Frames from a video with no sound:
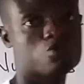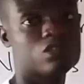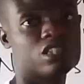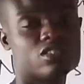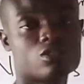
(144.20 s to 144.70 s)
the
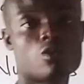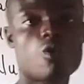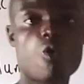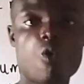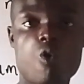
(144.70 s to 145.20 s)
student
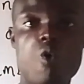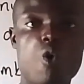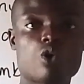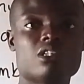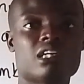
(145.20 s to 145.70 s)

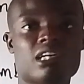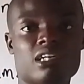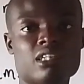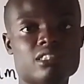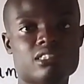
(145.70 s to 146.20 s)
or
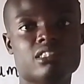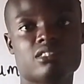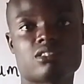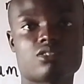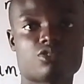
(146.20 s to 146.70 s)
order
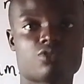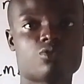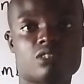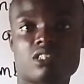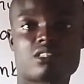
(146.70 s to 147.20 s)
this
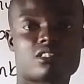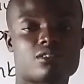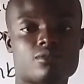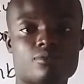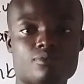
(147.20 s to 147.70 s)
student.